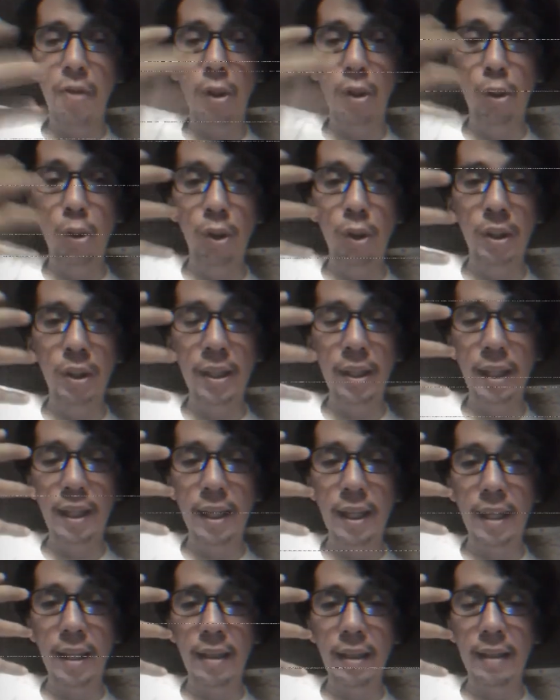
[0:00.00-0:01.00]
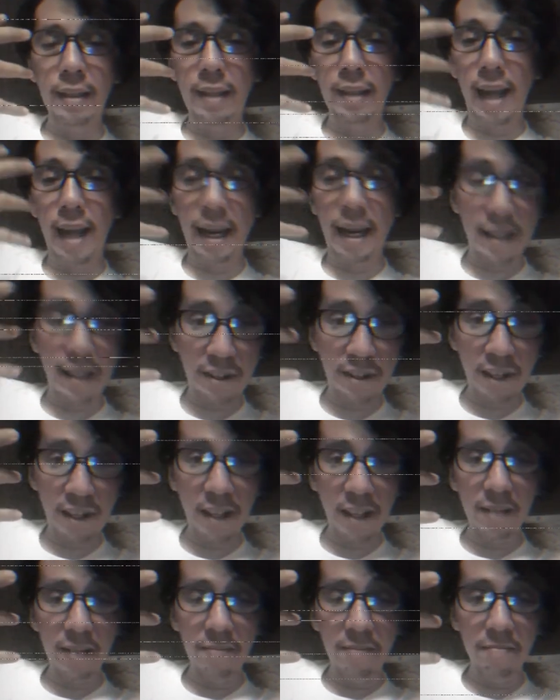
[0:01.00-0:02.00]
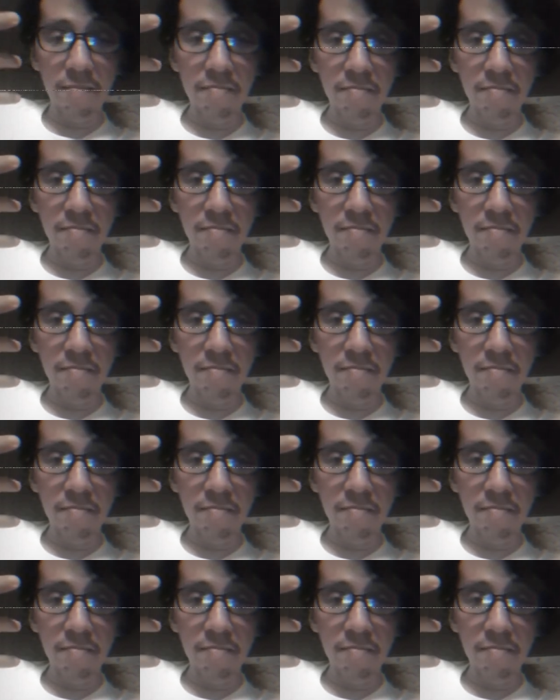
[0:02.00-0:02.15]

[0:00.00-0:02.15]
good in anything,